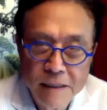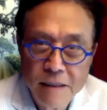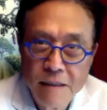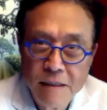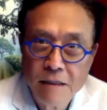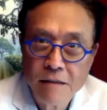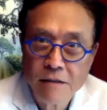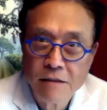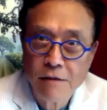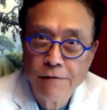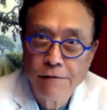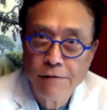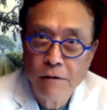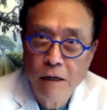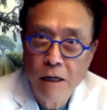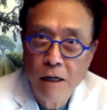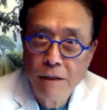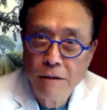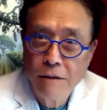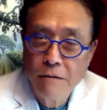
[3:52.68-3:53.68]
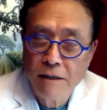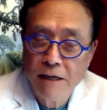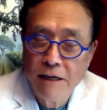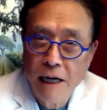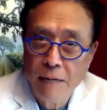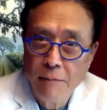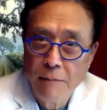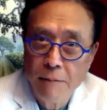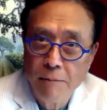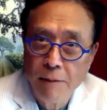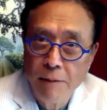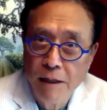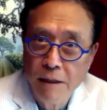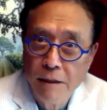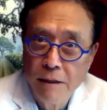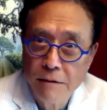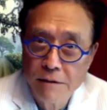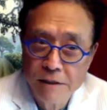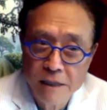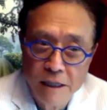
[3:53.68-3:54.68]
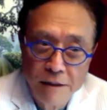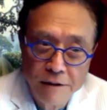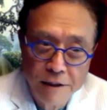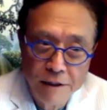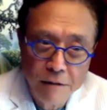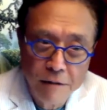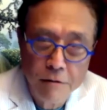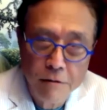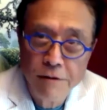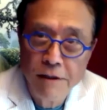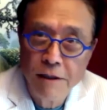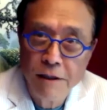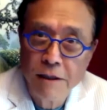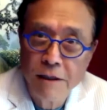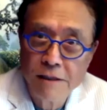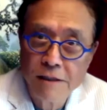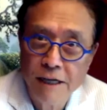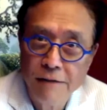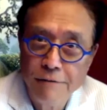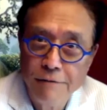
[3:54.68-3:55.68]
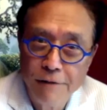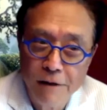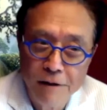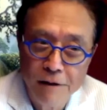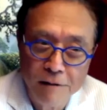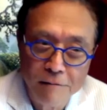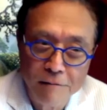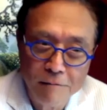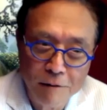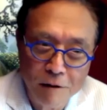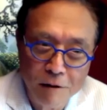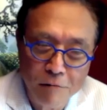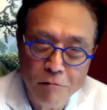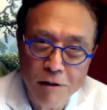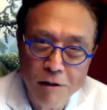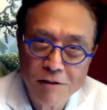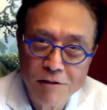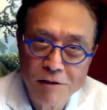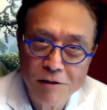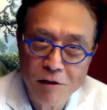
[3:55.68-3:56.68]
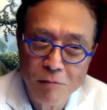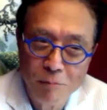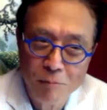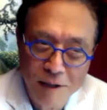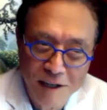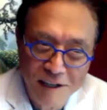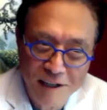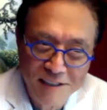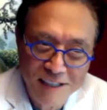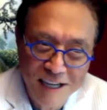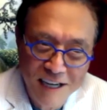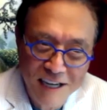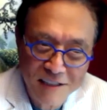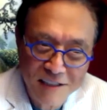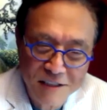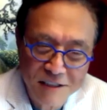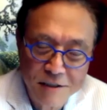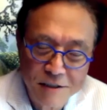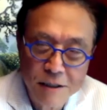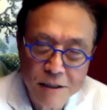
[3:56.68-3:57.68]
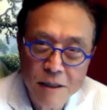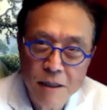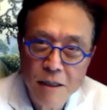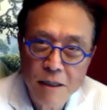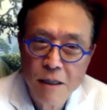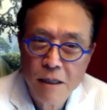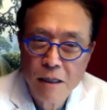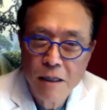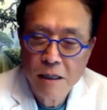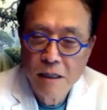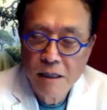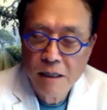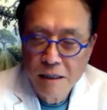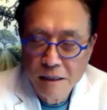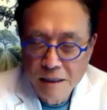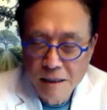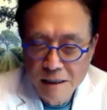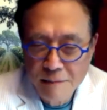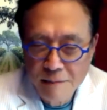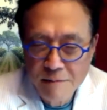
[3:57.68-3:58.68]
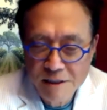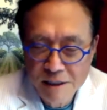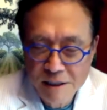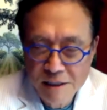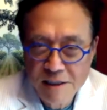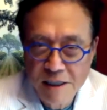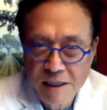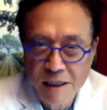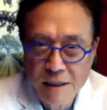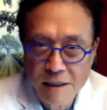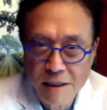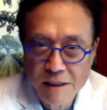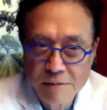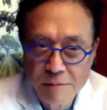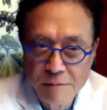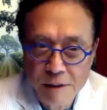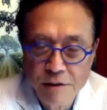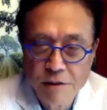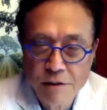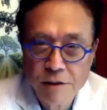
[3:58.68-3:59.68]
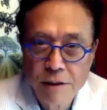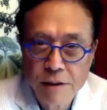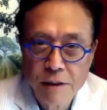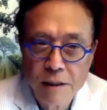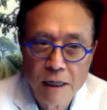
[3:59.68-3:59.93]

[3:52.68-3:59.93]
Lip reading: So for all you commie pinkles out there who think it's not fair that the rich don't pay taxes, let me just say this much.